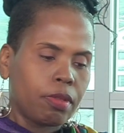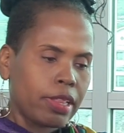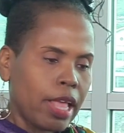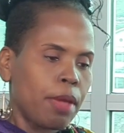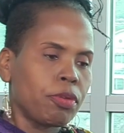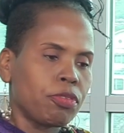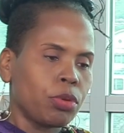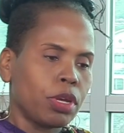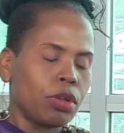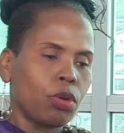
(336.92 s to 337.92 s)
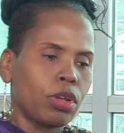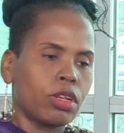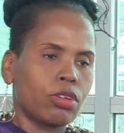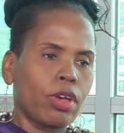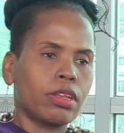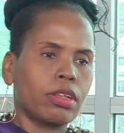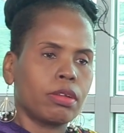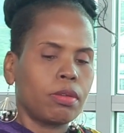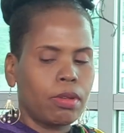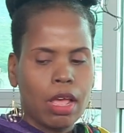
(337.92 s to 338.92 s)
type of sewing in order to try
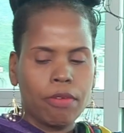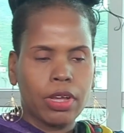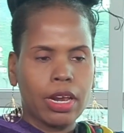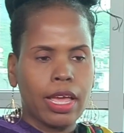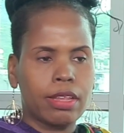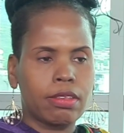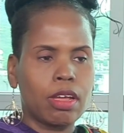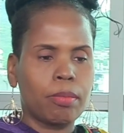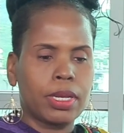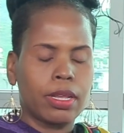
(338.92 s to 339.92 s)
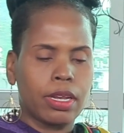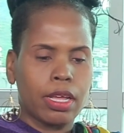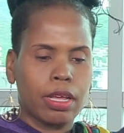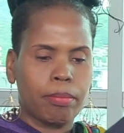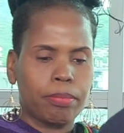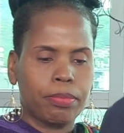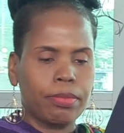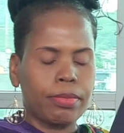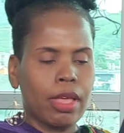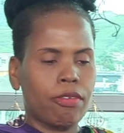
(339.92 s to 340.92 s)
to have your clients come in and
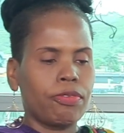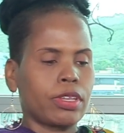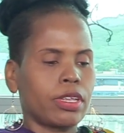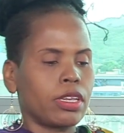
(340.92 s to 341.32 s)
have fit in